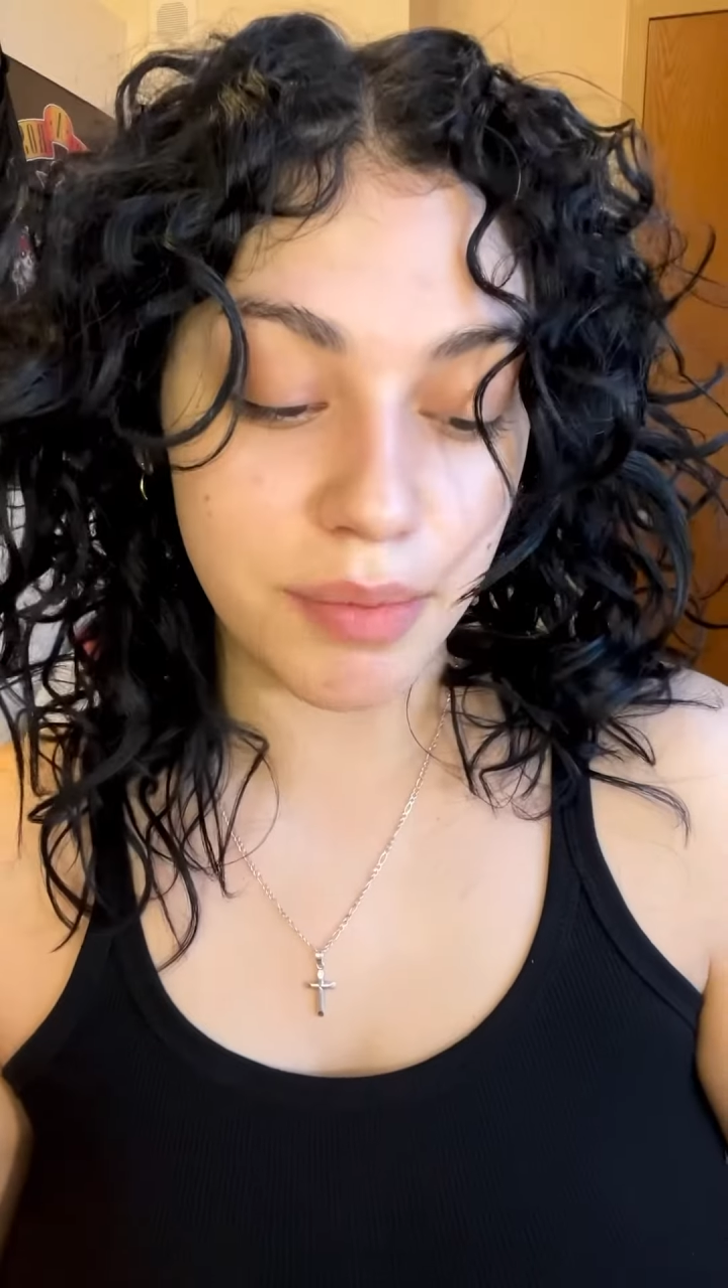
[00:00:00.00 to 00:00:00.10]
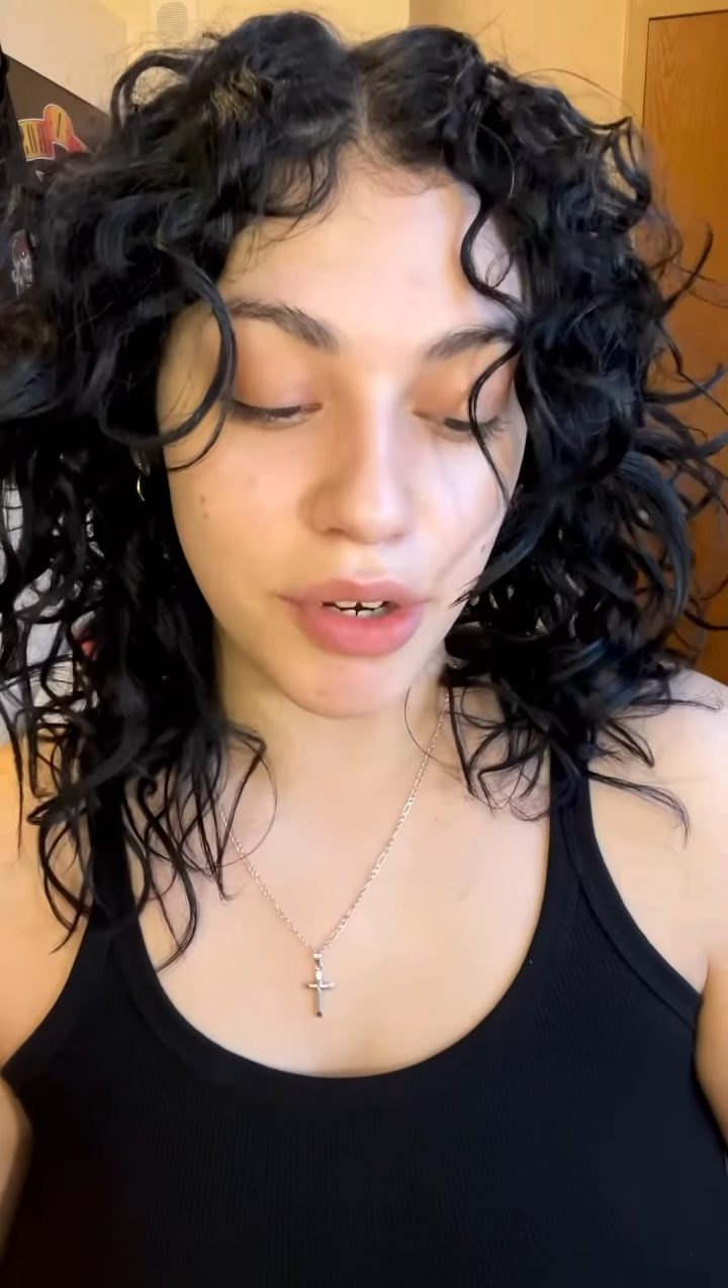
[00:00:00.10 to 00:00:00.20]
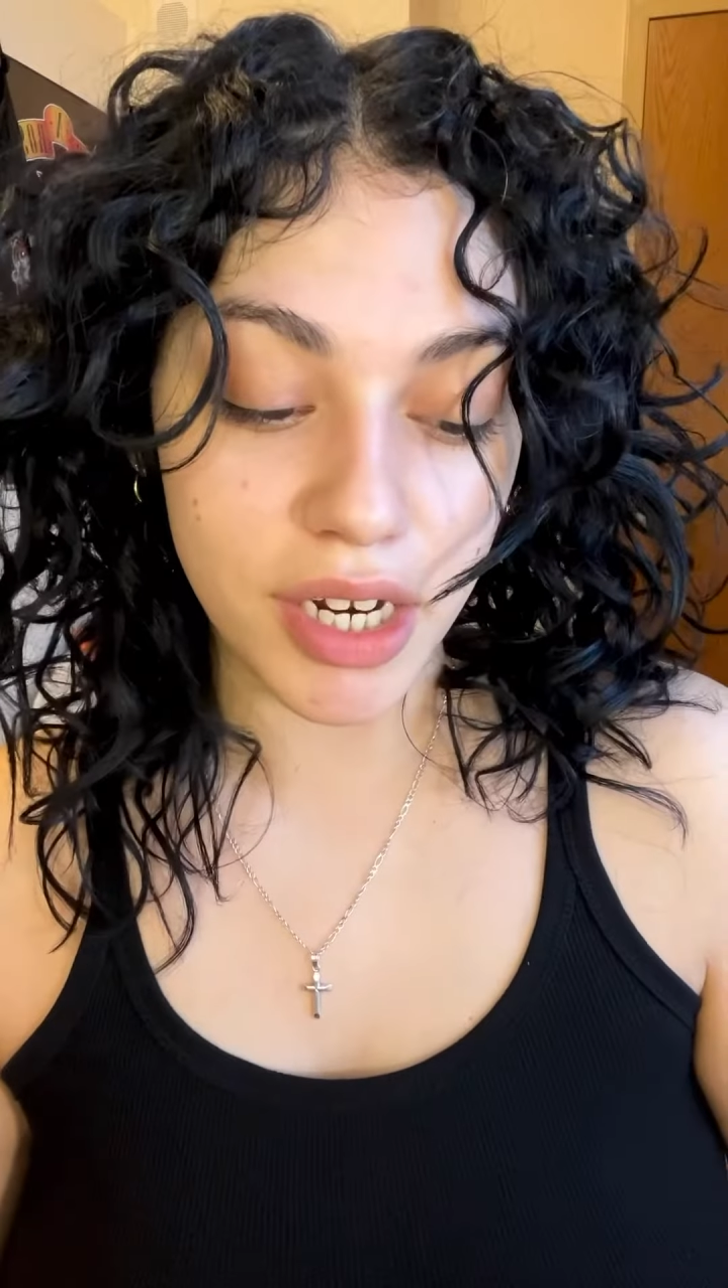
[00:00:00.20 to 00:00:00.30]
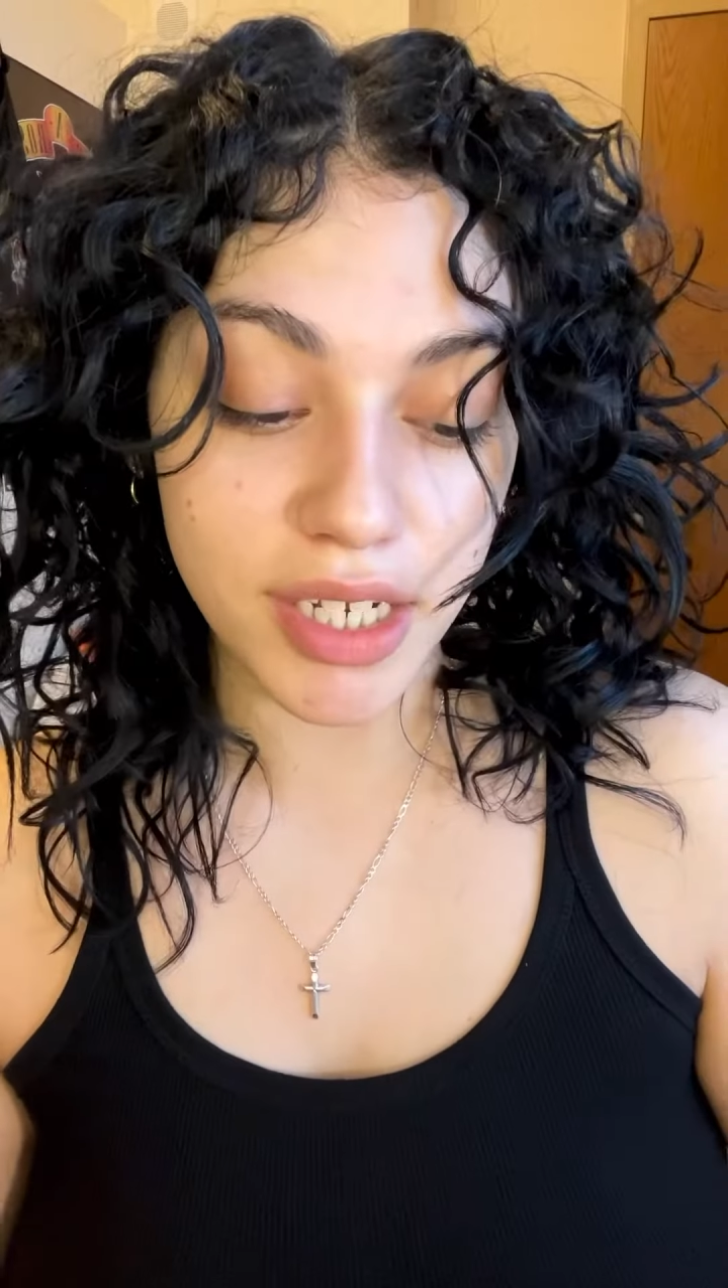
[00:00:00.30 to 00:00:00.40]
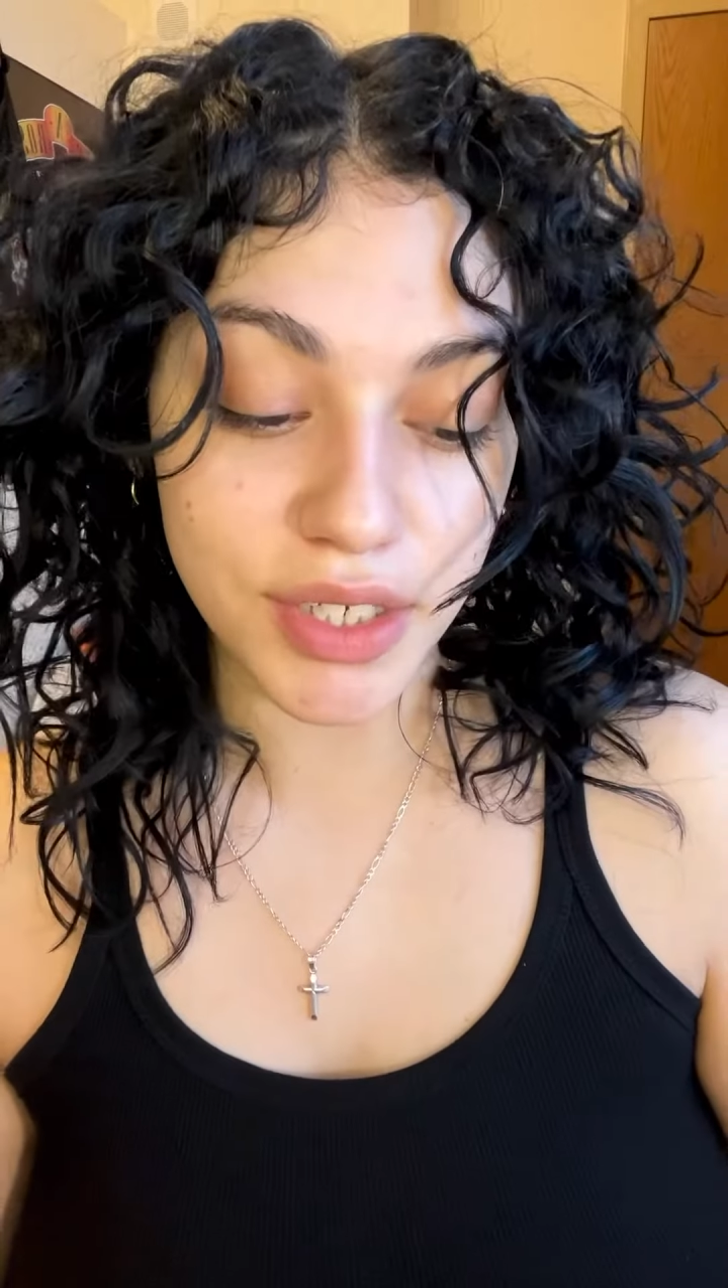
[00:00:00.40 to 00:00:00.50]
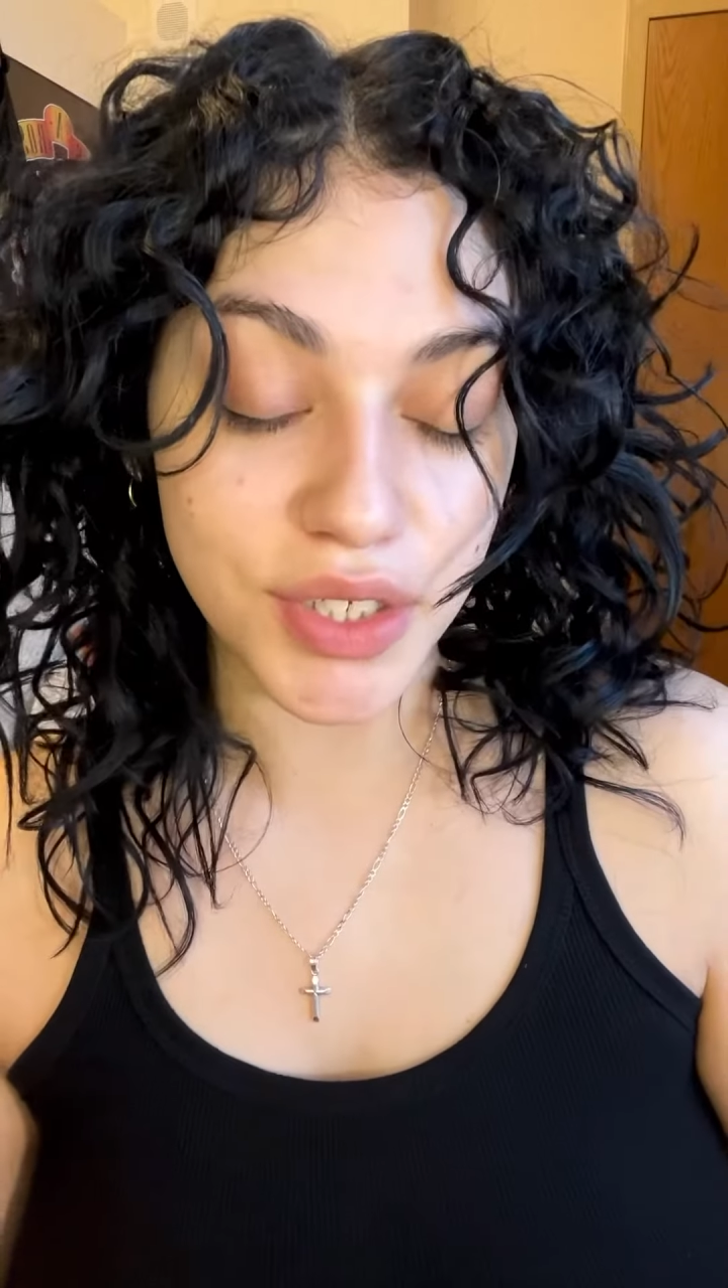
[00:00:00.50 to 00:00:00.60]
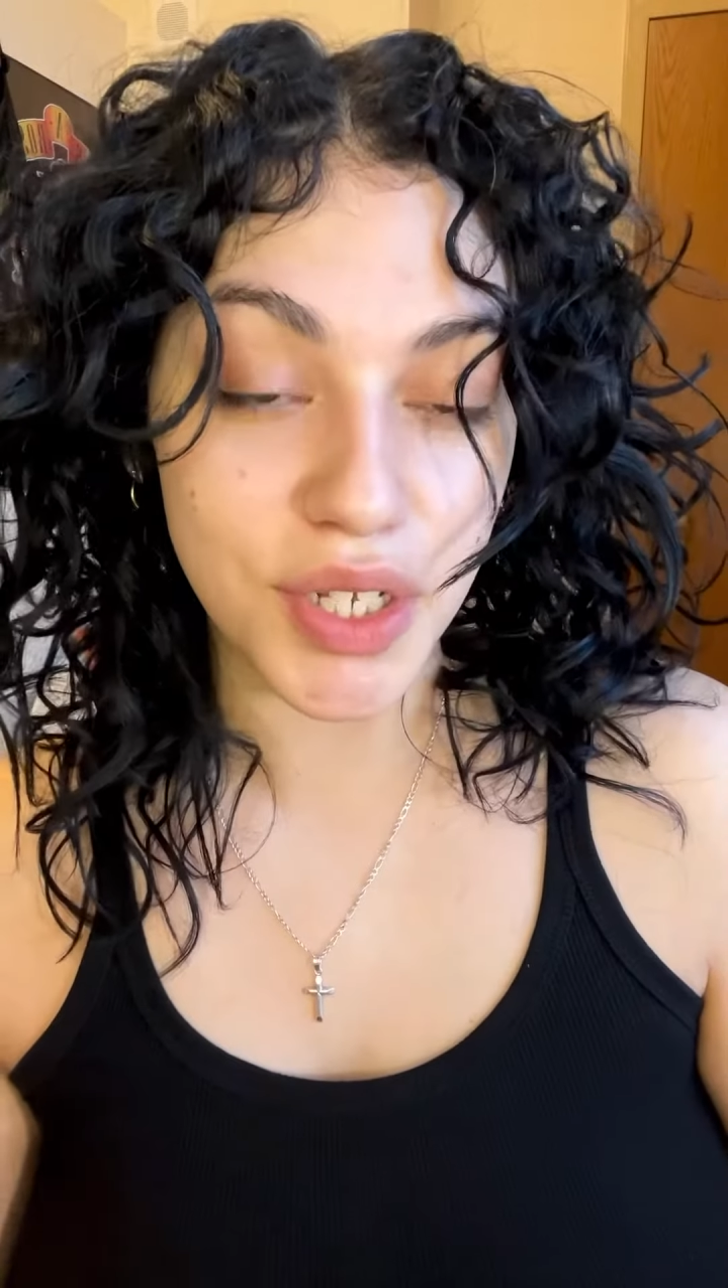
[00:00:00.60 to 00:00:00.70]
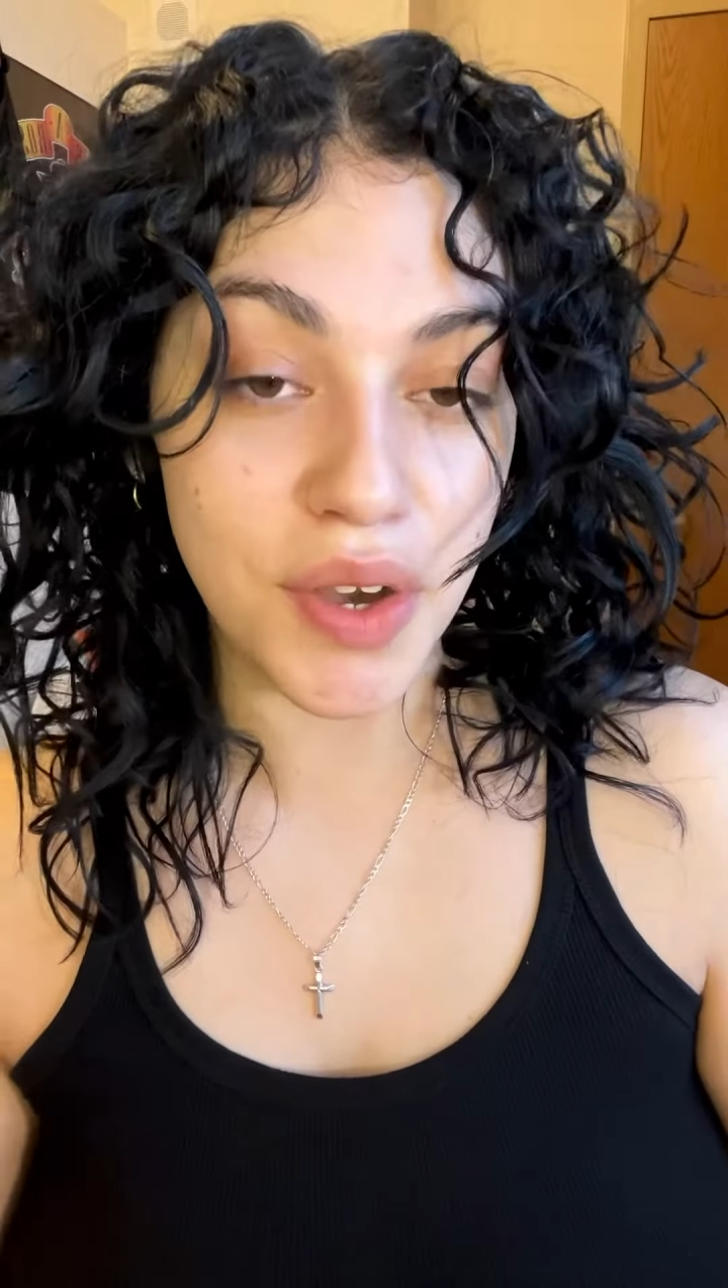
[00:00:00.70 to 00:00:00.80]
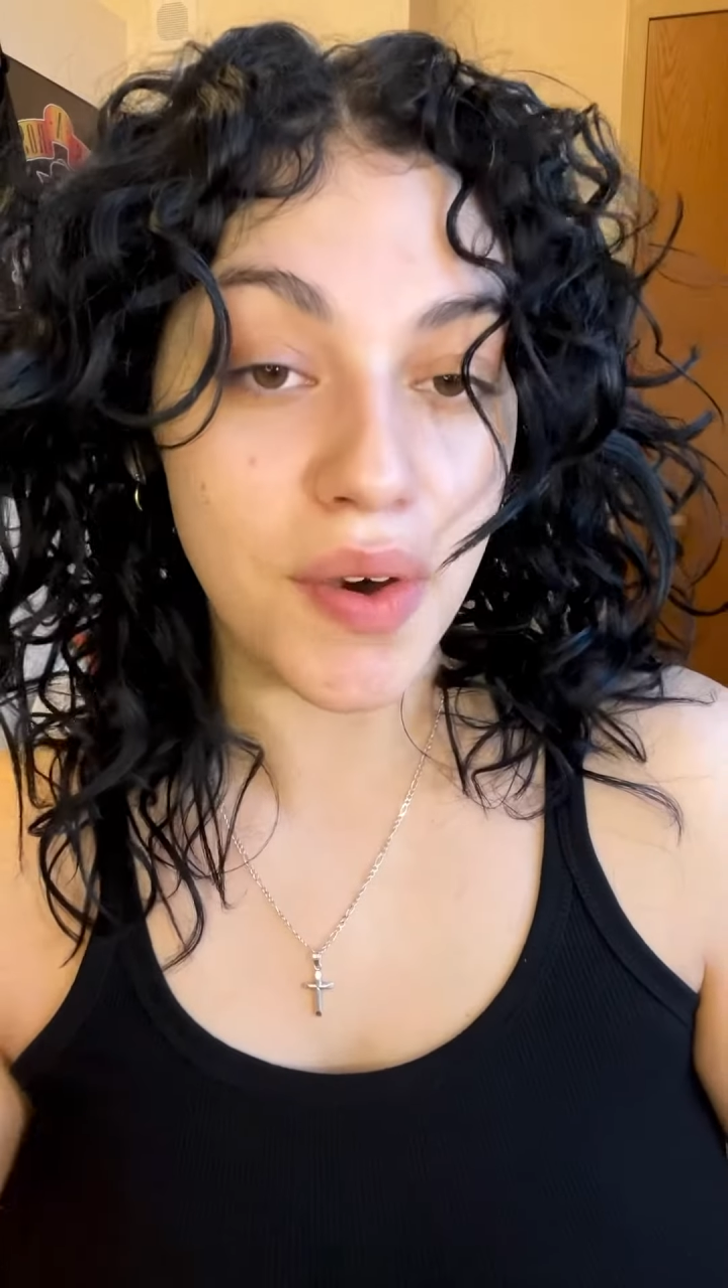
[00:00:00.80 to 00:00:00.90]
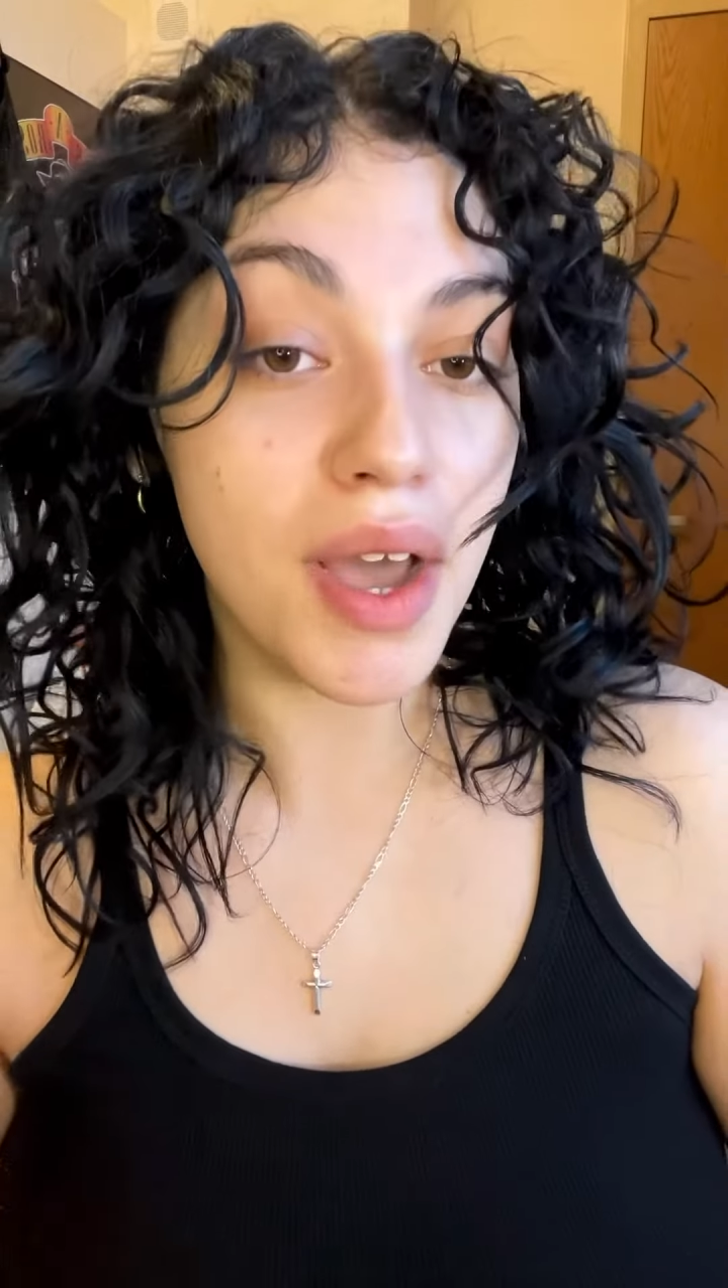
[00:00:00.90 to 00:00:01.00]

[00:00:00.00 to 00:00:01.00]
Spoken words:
product, so